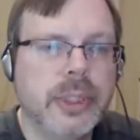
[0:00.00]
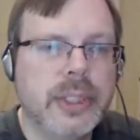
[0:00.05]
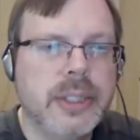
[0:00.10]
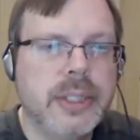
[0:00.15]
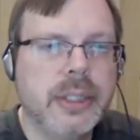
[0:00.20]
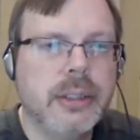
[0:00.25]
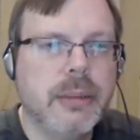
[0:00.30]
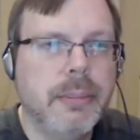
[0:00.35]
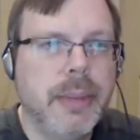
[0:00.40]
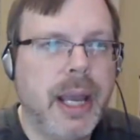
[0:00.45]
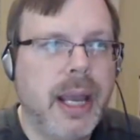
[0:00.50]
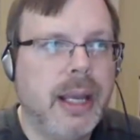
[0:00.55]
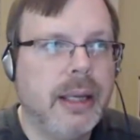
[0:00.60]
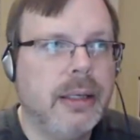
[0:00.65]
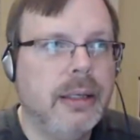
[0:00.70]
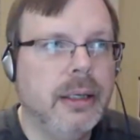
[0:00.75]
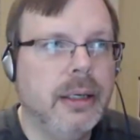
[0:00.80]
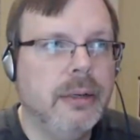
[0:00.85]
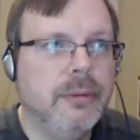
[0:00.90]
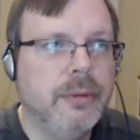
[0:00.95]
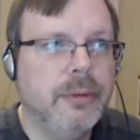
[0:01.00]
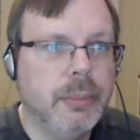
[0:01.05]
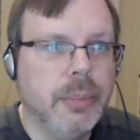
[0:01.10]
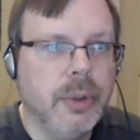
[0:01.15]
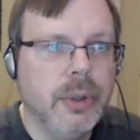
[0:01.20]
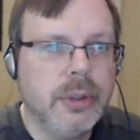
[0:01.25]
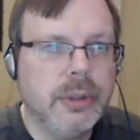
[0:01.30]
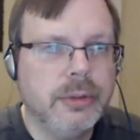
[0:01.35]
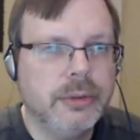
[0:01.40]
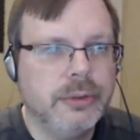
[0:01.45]
that's at the back of the
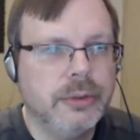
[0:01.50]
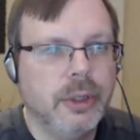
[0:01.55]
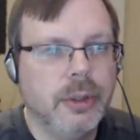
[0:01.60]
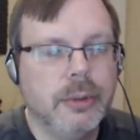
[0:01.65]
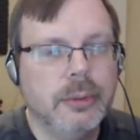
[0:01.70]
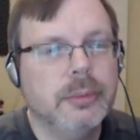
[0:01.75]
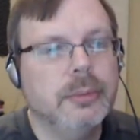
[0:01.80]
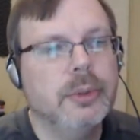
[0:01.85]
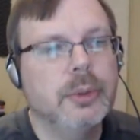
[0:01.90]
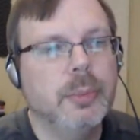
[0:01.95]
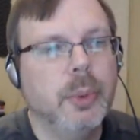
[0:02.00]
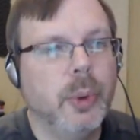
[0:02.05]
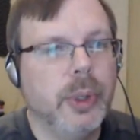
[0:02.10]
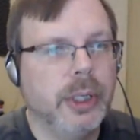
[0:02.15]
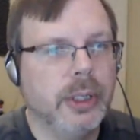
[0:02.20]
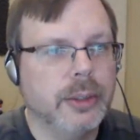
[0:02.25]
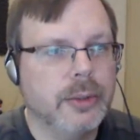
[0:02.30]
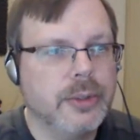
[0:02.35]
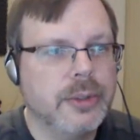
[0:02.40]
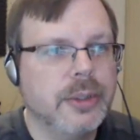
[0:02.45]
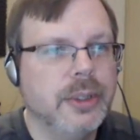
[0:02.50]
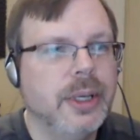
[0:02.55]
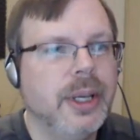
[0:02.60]
book, so spoilers.